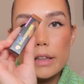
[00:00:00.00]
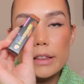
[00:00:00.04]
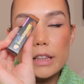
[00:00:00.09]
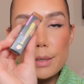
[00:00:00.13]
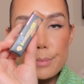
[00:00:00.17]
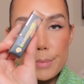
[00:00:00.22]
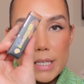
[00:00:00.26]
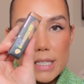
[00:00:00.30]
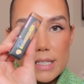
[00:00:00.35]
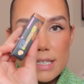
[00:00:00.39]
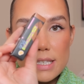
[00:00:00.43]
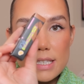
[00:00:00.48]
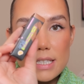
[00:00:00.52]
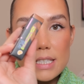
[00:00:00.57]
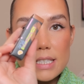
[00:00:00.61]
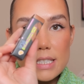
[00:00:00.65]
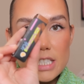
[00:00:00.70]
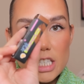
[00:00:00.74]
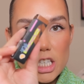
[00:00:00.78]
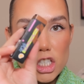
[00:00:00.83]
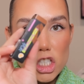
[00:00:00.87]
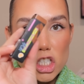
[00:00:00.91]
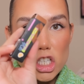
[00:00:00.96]
limited
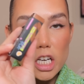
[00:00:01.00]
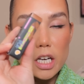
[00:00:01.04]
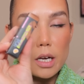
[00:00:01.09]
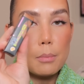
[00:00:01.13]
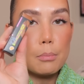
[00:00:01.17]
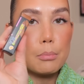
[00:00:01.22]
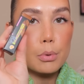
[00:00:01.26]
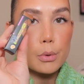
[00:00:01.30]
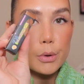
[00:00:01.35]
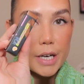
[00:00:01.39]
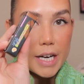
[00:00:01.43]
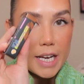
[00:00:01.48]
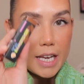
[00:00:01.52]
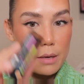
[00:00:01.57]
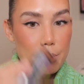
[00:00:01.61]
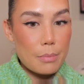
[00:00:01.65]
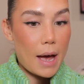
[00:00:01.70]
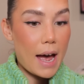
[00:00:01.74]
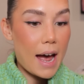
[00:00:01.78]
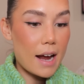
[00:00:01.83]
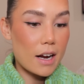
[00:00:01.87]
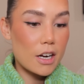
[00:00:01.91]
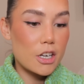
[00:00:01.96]
edition bring
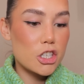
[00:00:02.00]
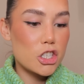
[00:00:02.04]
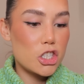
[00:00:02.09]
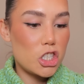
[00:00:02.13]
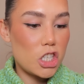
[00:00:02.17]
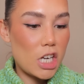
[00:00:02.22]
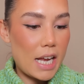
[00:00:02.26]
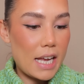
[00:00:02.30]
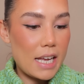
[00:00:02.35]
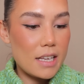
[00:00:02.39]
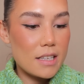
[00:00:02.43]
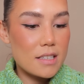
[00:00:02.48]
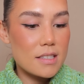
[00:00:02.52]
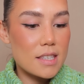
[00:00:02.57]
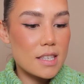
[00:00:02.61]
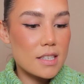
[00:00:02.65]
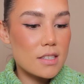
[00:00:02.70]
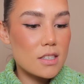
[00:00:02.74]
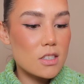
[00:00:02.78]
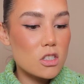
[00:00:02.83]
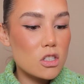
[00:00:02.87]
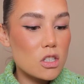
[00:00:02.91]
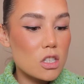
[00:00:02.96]
back shades.
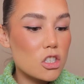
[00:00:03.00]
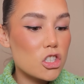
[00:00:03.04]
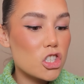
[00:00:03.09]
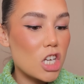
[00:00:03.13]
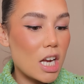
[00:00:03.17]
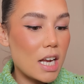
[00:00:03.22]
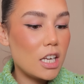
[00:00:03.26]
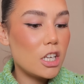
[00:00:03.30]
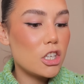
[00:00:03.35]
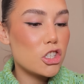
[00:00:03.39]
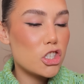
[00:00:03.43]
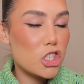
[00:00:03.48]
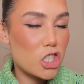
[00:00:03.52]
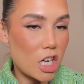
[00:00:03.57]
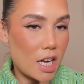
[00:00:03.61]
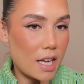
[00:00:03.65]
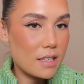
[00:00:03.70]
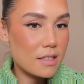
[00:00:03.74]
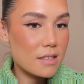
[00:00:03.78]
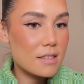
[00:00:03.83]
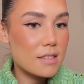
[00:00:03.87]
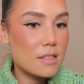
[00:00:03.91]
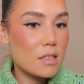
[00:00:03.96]
This is the shade
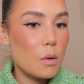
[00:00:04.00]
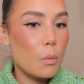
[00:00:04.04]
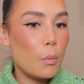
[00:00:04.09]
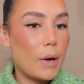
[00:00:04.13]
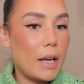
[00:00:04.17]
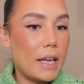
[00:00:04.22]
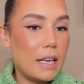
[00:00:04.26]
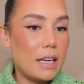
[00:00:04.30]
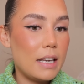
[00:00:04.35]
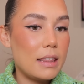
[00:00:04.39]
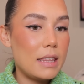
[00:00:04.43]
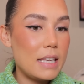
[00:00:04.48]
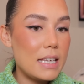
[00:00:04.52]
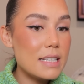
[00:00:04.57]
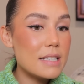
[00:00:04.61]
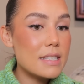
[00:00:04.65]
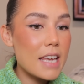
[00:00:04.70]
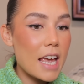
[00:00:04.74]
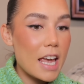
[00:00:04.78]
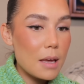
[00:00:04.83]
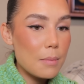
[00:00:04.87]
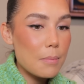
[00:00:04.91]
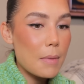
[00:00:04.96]
Chintz. When
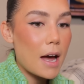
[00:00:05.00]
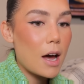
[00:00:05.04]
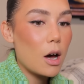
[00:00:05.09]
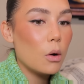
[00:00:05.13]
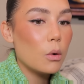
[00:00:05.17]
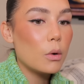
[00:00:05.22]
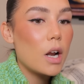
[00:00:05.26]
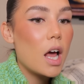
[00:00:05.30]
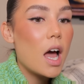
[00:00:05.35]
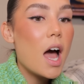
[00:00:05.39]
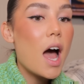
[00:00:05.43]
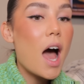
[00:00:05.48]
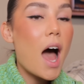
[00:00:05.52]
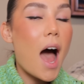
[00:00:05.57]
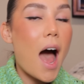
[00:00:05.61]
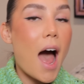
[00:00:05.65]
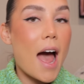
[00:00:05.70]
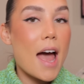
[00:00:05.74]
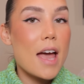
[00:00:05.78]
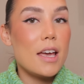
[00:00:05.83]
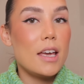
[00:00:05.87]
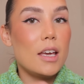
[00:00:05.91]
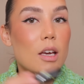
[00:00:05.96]
these came out,
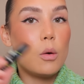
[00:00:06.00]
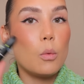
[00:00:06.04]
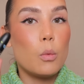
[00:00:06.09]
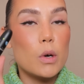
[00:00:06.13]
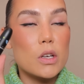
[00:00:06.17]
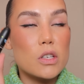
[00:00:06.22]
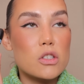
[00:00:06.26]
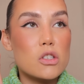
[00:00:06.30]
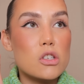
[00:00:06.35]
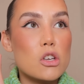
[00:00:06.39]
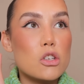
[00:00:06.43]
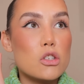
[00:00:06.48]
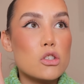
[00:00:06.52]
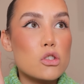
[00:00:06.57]
I was